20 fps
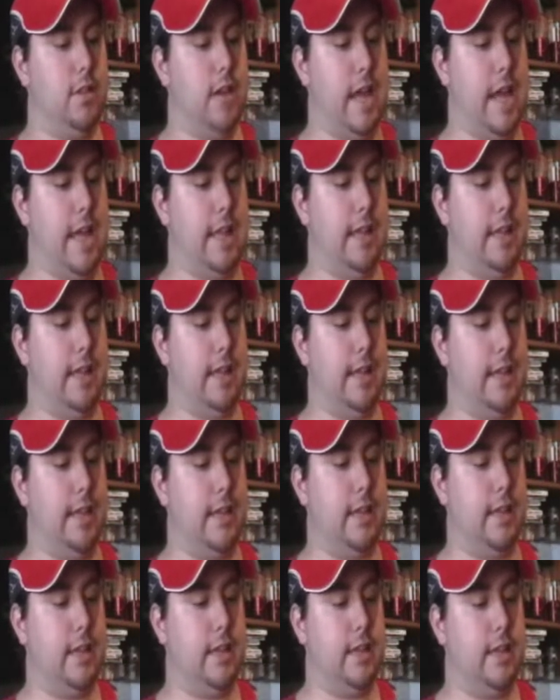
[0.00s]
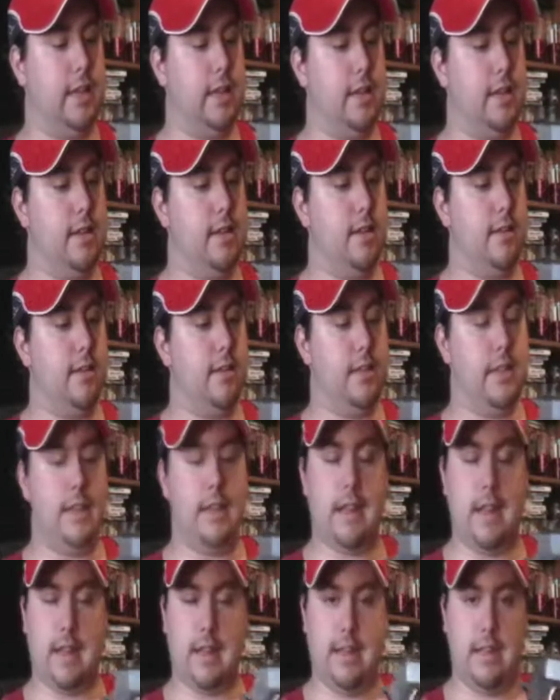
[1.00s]
I like the
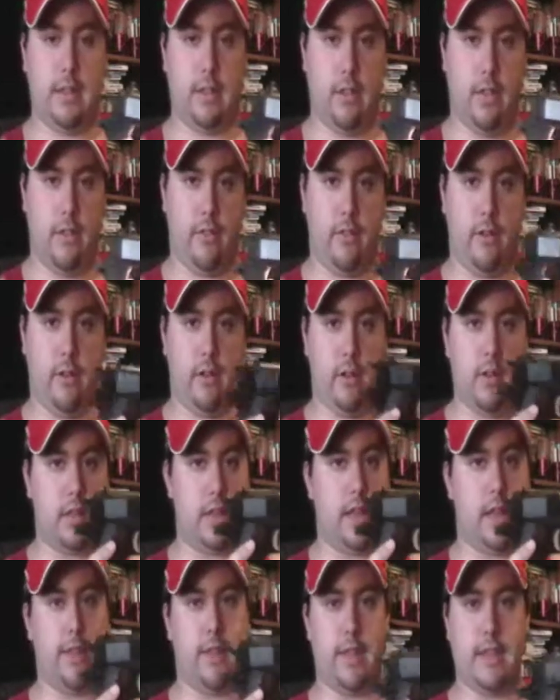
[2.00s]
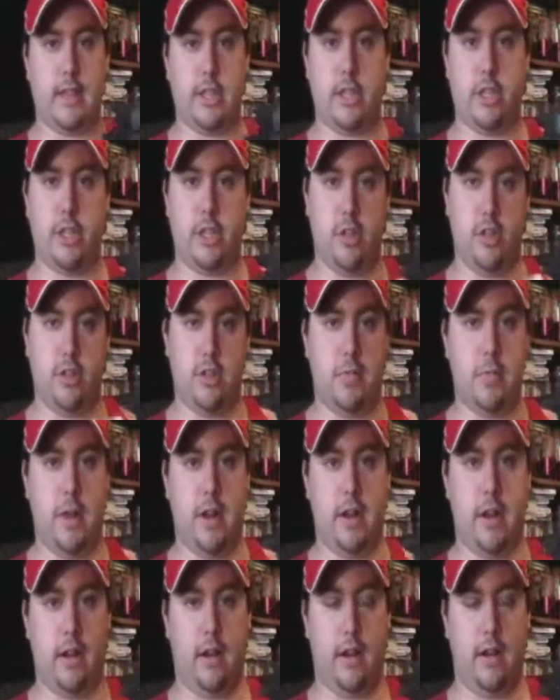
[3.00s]
1911 because I think it shoots
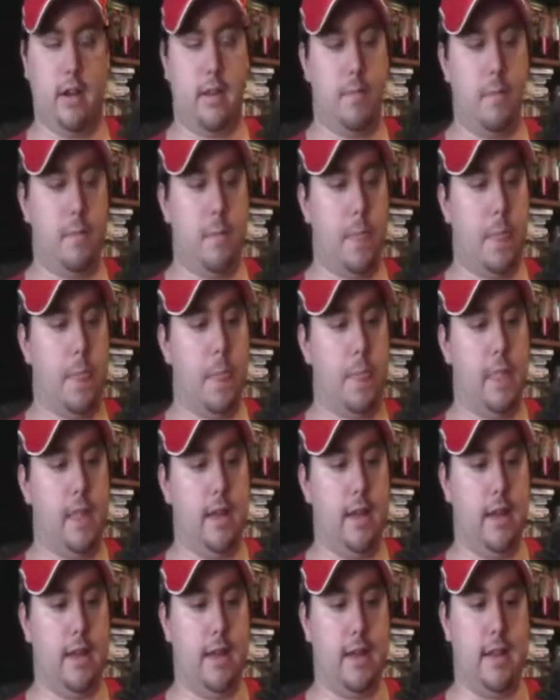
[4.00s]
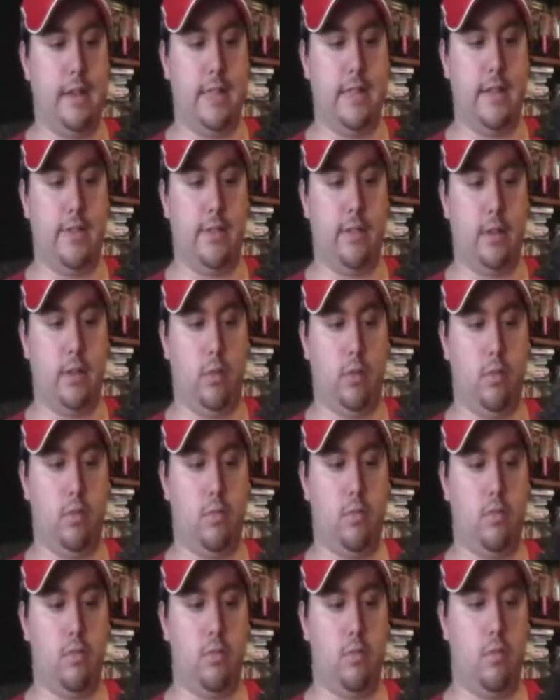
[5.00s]
better. And it definitely
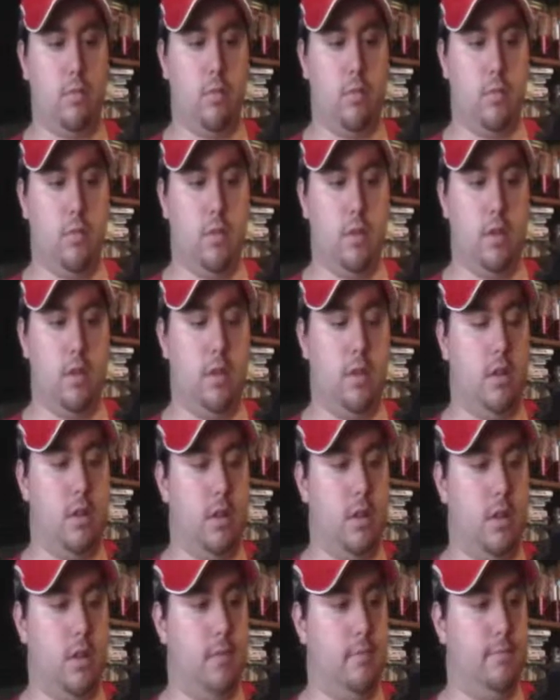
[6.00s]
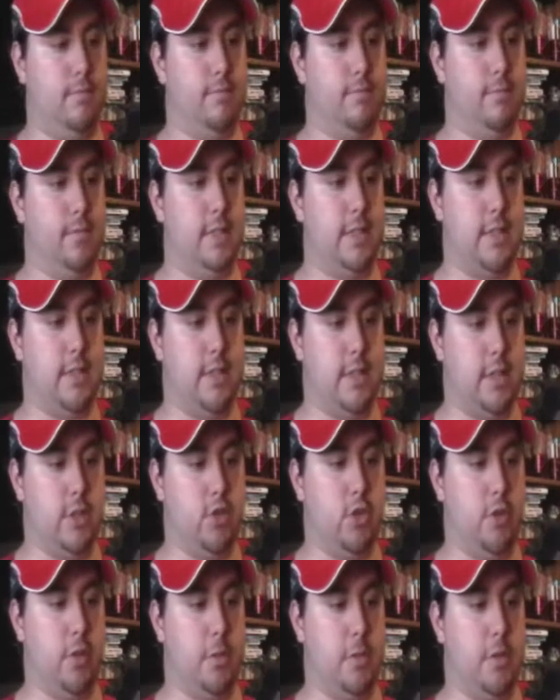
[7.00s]
uh, is a
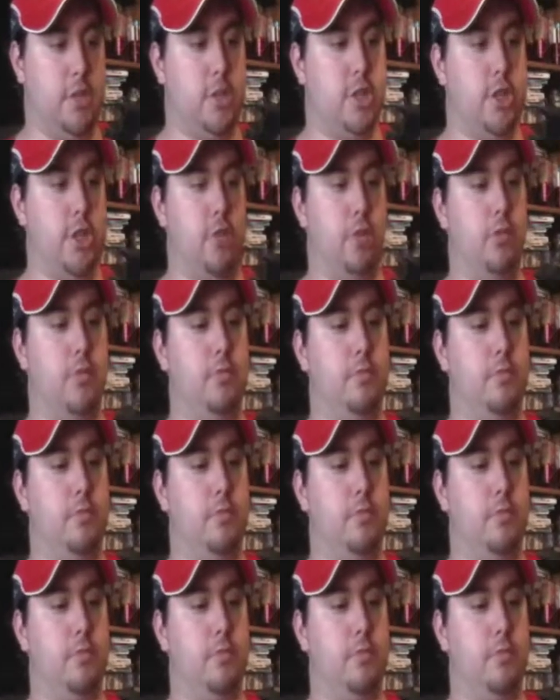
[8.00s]
dream to shoot.